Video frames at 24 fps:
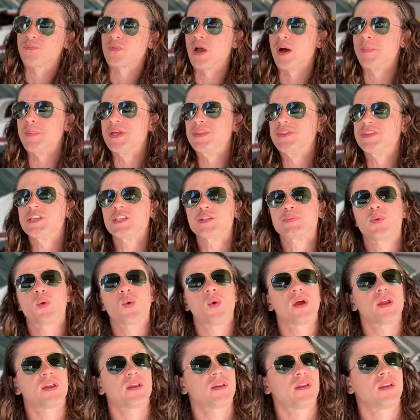At this
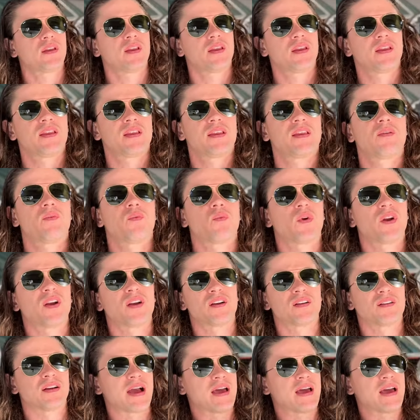point, we're,